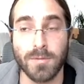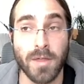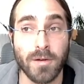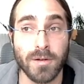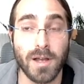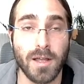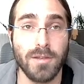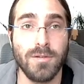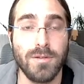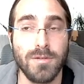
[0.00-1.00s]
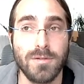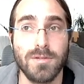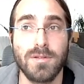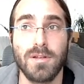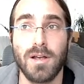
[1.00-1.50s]
whether or not you
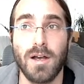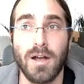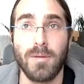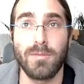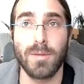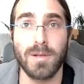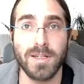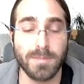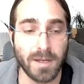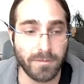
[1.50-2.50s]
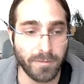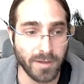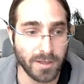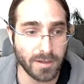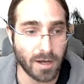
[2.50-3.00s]
used replace by
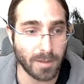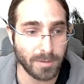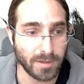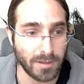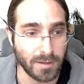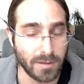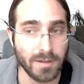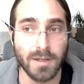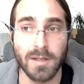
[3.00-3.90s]
fee opt-in,